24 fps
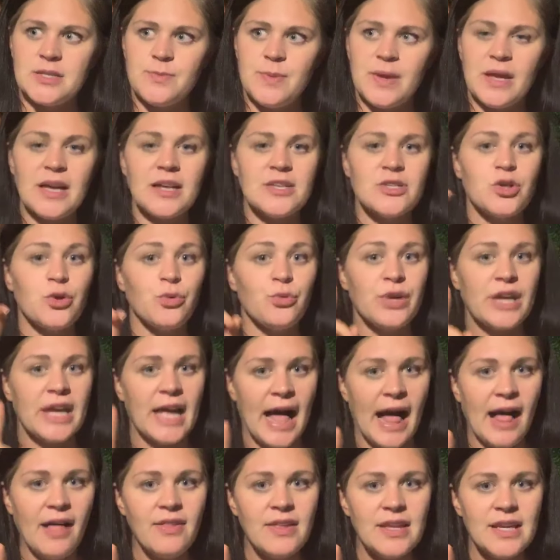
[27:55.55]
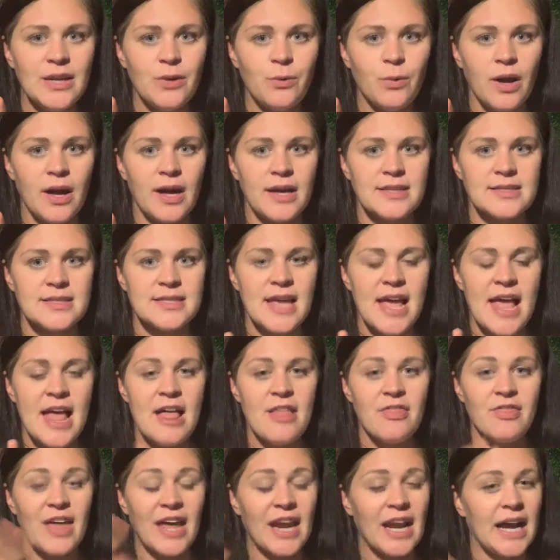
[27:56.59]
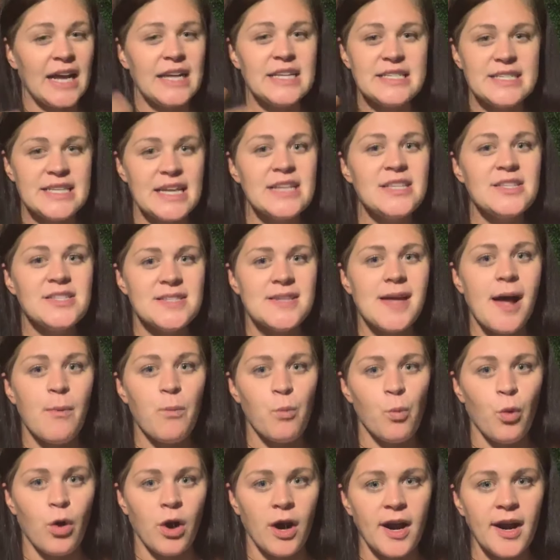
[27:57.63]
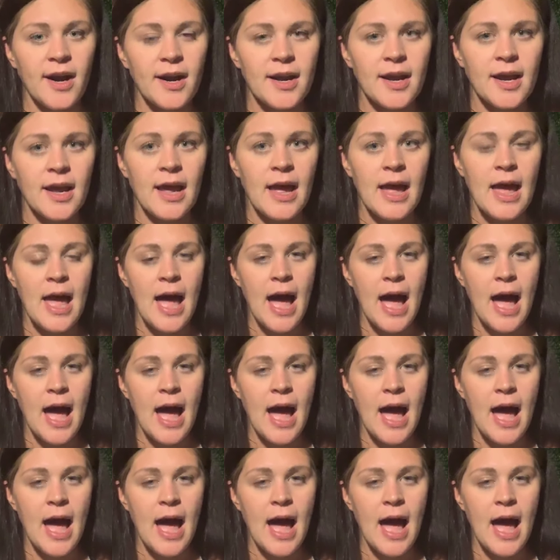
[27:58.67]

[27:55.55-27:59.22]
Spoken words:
because the reality was that I did some work.